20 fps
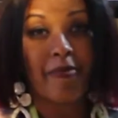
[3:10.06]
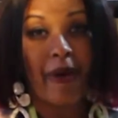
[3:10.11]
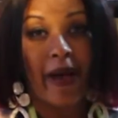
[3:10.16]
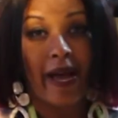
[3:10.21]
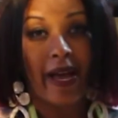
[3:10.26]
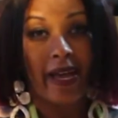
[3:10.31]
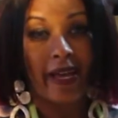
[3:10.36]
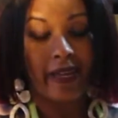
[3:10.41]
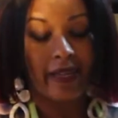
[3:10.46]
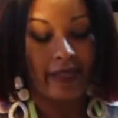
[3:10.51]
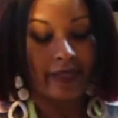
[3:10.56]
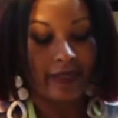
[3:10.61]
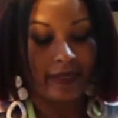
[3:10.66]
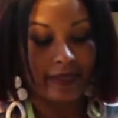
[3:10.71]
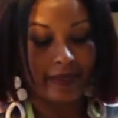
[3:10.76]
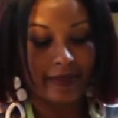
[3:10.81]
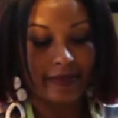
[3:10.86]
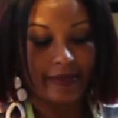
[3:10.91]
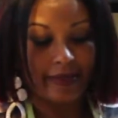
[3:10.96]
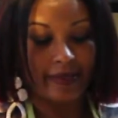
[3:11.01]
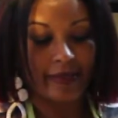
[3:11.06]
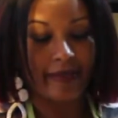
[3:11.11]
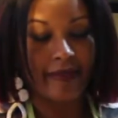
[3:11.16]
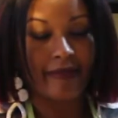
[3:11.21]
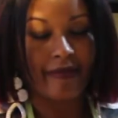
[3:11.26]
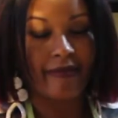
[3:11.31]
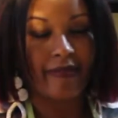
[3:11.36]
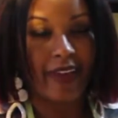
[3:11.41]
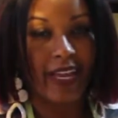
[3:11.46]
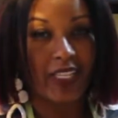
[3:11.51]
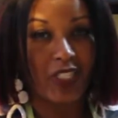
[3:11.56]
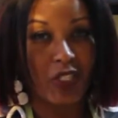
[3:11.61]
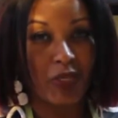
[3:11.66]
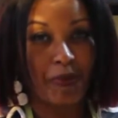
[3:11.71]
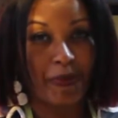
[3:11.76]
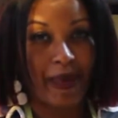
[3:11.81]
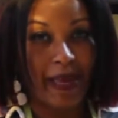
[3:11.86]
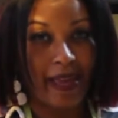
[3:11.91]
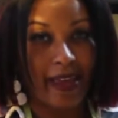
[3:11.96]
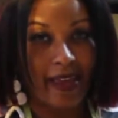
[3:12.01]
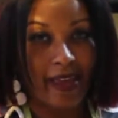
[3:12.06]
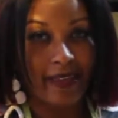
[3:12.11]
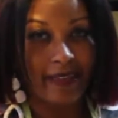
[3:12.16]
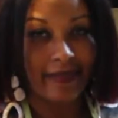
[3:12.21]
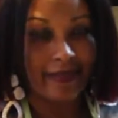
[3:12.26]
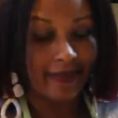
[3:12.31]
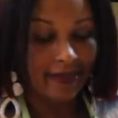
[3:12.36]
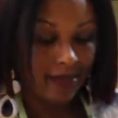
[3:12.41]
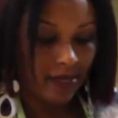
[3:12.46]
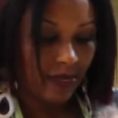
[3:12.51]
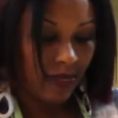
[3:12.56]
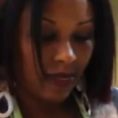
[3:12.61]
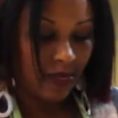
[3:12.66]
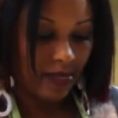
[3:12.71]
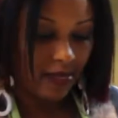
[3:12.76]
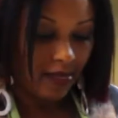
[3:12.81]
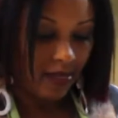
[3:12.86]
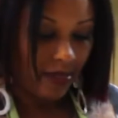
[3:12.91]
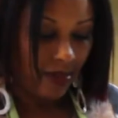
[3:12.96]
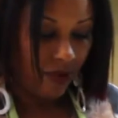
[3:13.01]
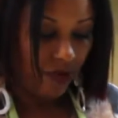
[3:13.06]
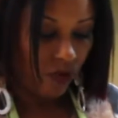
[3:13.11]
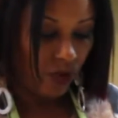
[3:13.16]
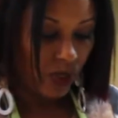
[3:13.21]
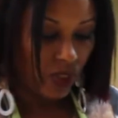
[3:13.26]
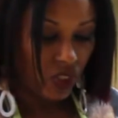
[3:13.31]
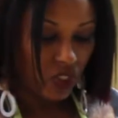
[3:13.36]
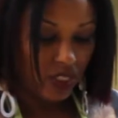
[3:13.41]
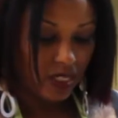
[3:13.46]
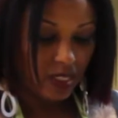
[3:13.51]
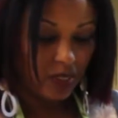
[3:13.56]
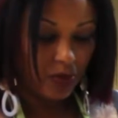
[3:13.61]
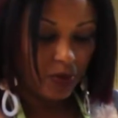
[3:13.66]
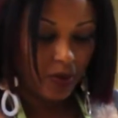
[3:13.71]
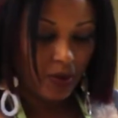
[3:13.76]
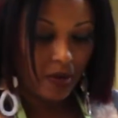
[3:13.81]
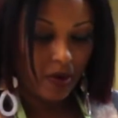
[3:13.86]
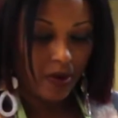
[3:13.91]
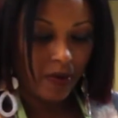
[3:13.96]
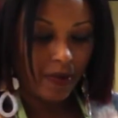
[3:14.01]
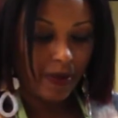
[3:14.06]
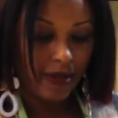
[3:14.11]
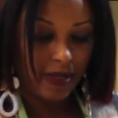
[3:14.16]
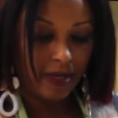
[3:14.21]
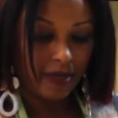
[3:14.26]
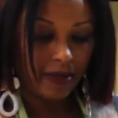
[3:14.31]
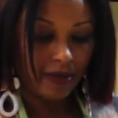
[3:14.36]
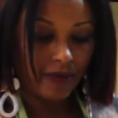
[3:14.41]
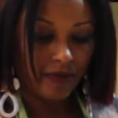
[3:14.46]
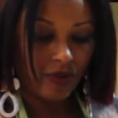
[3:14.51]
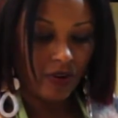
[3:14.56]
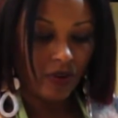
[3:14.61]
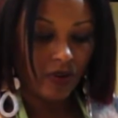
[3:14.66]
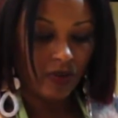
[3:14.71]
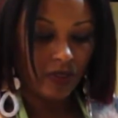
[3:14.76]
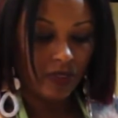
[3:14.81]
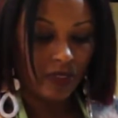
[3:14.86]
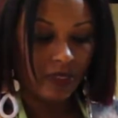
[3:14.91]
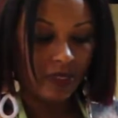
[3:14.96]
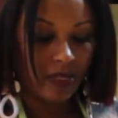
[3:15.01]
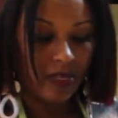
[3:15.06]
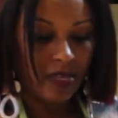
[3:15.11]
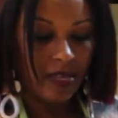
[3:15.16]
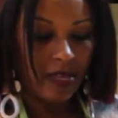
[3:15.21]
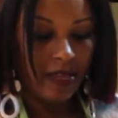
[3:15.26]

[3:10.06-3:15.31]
my veggie pan, of which these will go in and roast.